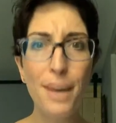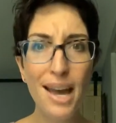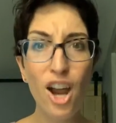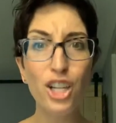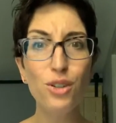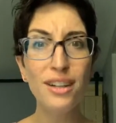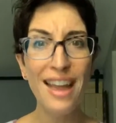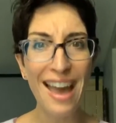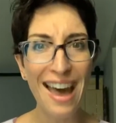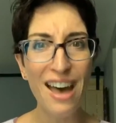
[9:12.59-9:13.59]
But are you
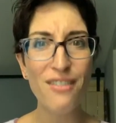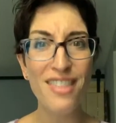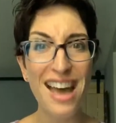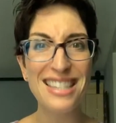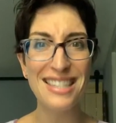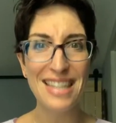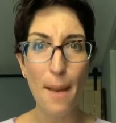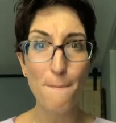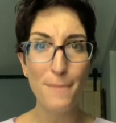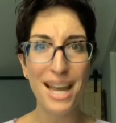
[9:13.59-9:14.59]
gonna have that
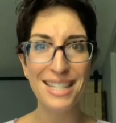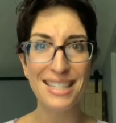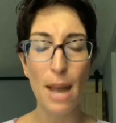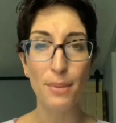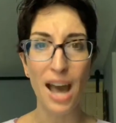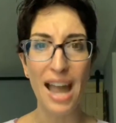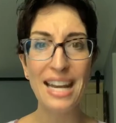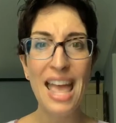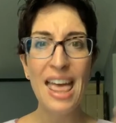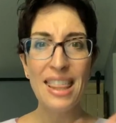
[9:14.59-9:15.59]
step-by-step guide?